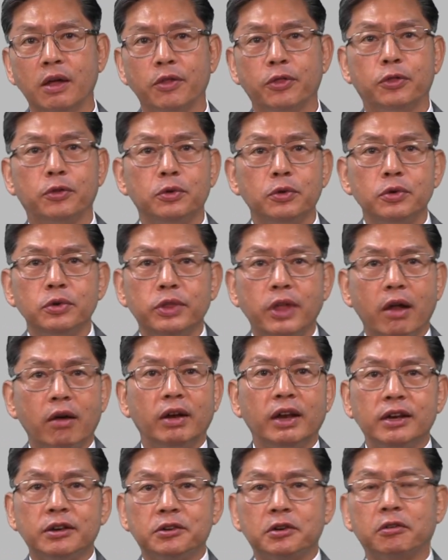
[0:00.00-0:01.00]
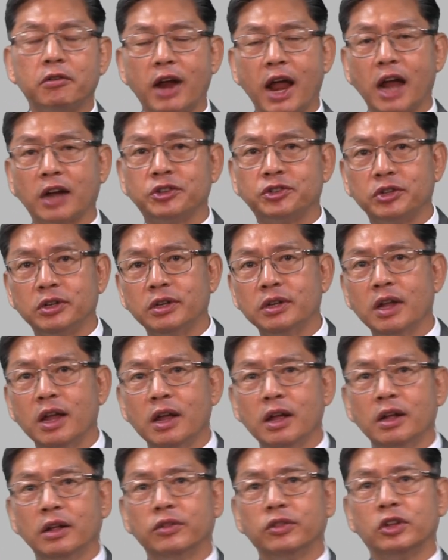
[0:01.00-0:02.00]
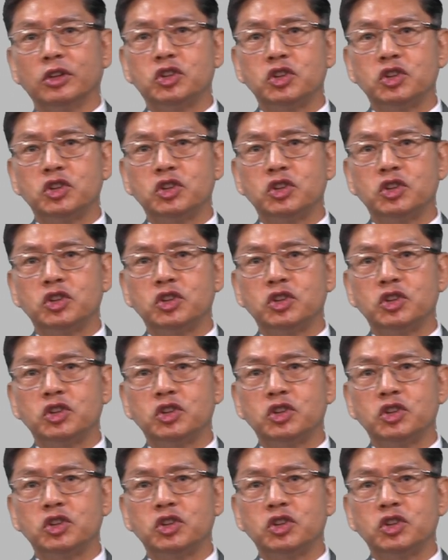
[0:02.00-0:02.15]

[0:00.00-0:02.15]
through their interaction, the